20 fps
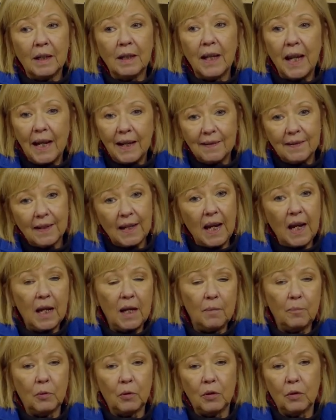
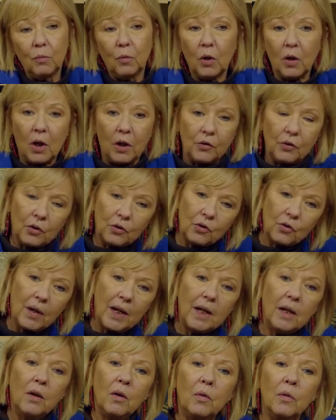landscape or to work on your
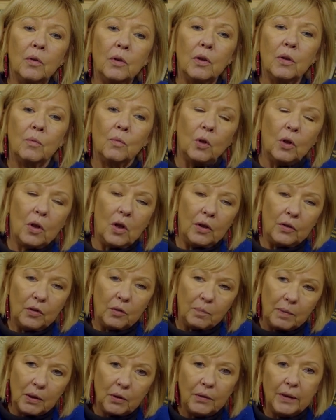trail or to work on
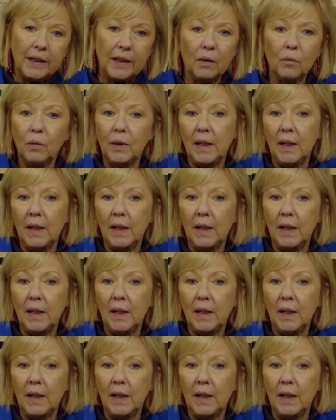your building.